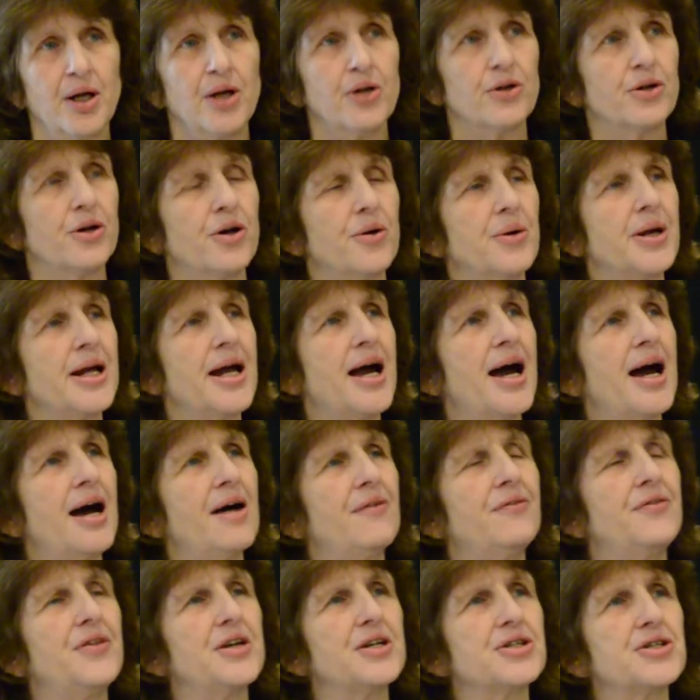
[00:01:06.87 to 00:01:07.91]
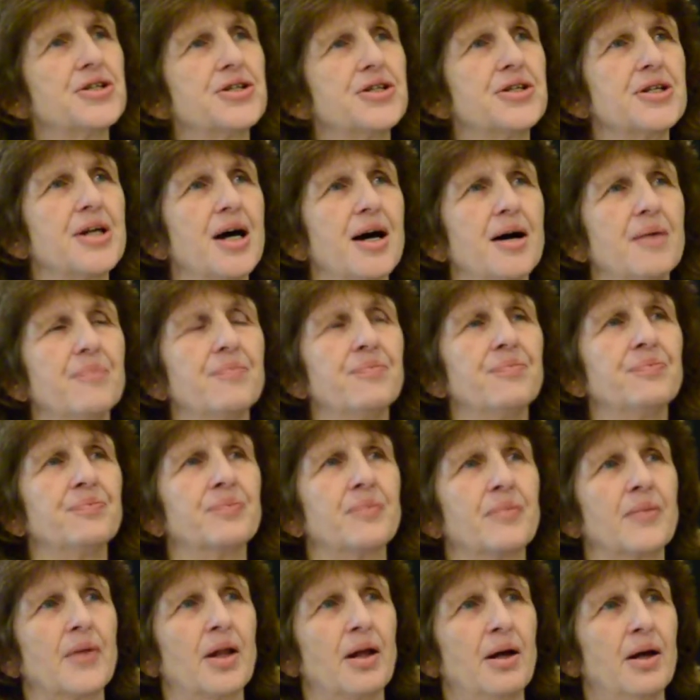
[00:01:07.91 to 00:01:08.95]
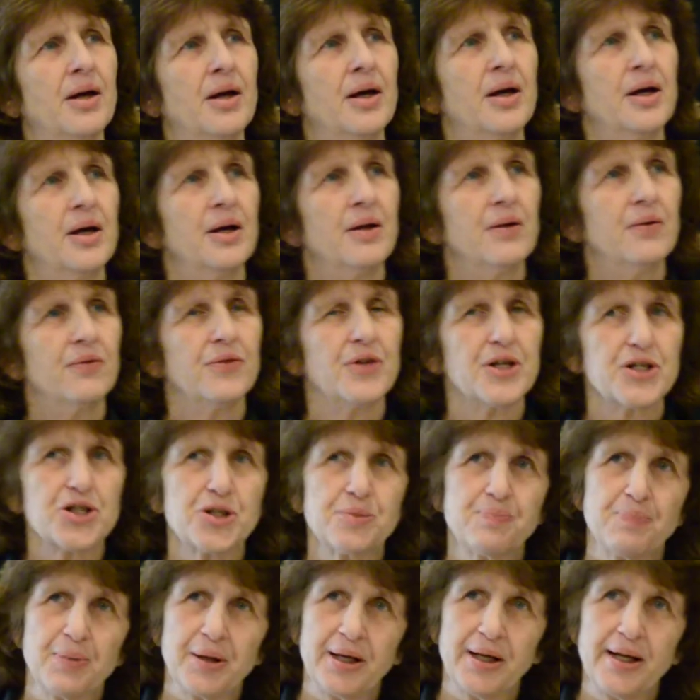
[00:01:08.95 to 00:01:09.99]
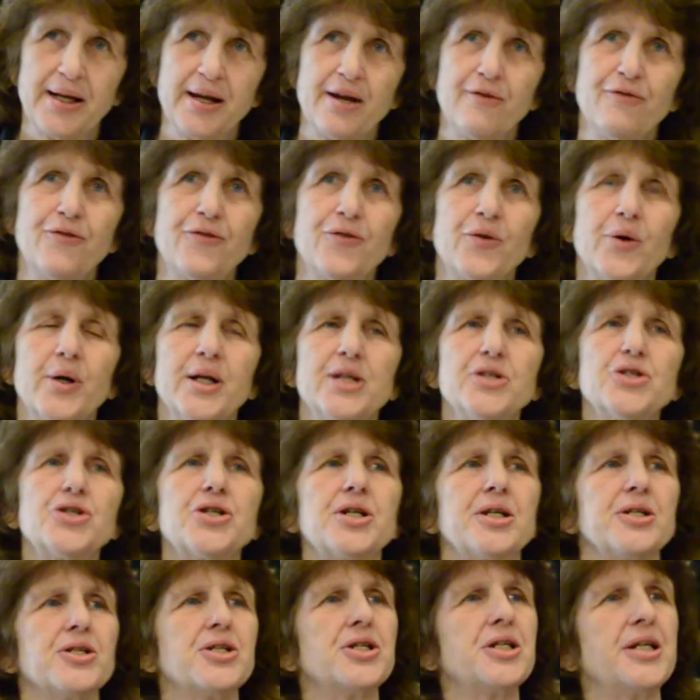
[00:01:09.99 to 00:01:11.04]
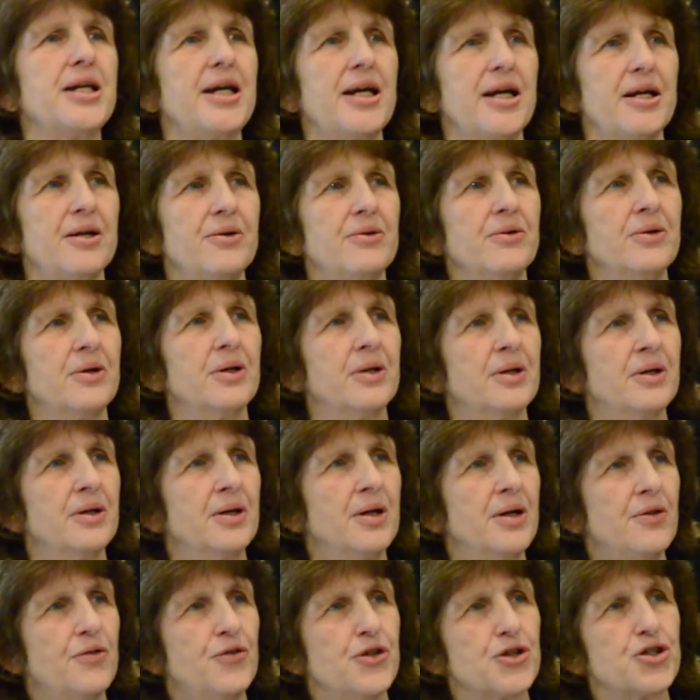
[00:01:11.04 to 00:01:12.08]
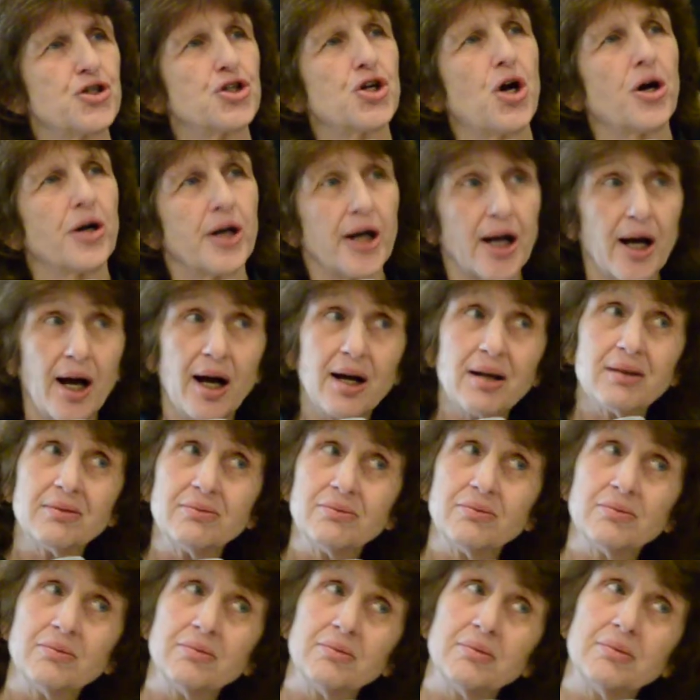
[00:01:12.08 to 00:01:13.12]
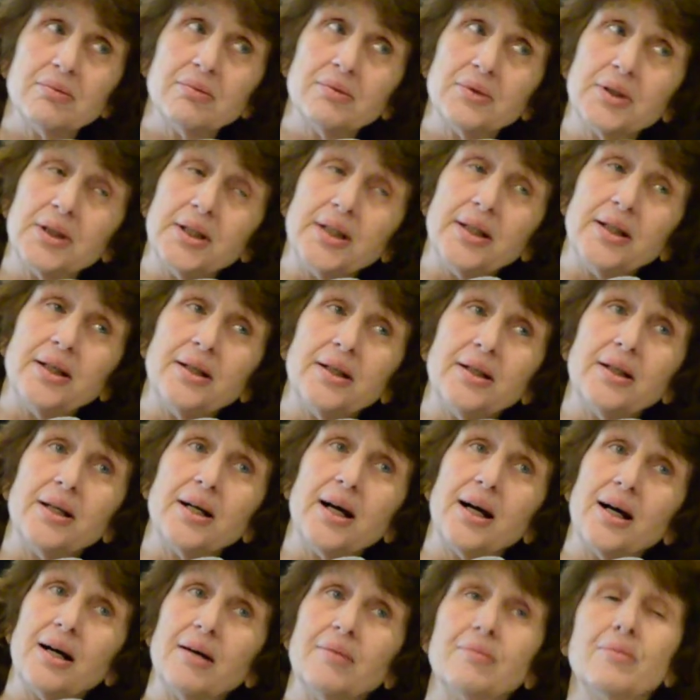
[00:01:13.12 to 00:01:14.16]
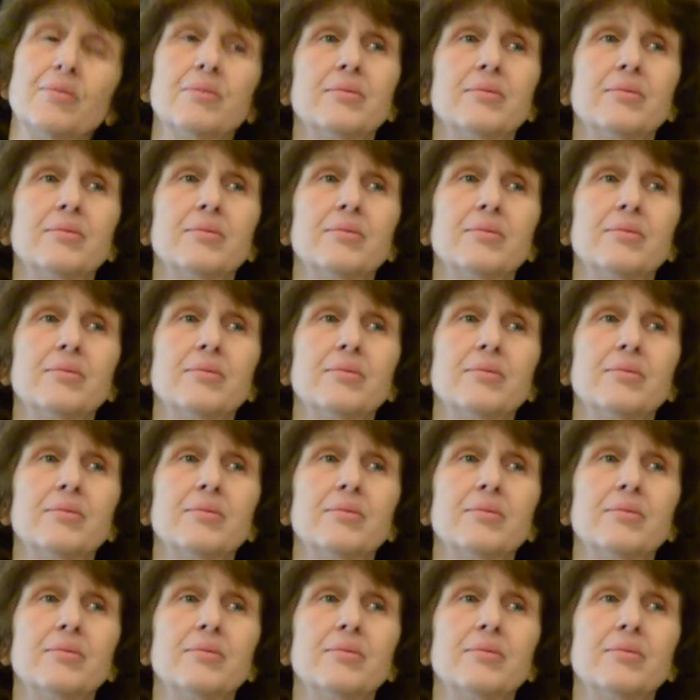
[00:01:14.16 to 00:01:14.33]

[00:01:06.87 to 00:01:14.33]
You know, he had this, um, this belief, for instance, in the charka, the uh,